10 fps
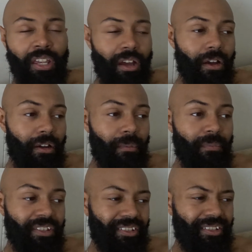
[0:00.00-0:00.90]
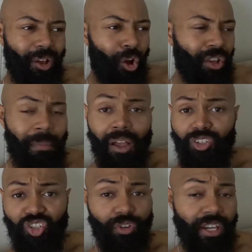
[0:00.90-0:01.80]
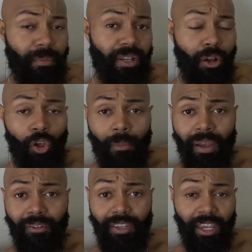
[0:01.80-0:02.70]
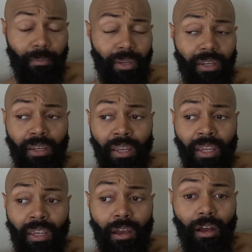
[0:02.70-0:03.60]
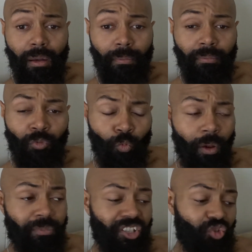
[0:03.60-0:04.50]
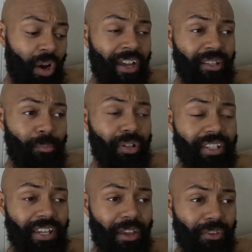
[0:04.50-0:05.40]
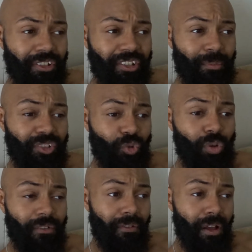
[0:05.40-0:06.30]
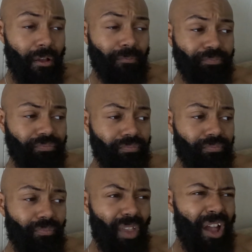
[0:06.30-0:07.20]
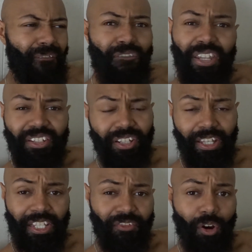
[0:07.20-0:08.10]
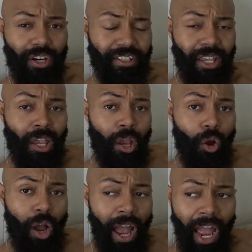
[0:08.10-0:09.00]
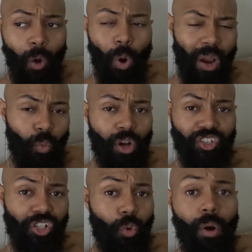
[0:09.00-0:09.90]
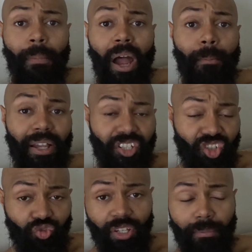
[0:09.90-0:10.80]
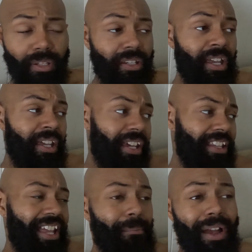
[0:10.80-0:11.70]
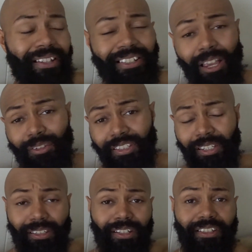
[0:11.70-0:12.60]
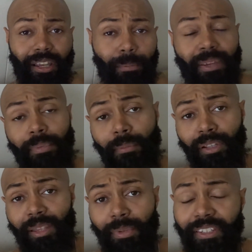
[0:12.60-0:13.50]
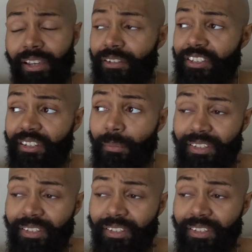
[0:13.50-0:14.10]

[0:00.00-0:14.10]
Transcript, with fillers: Um, it's all about streaming, all about gaming. Um, I'm just trying to put together some sort of a, a vision as far as how I want to go about my streaming. And that might sound silly to some people, but let me tell you something.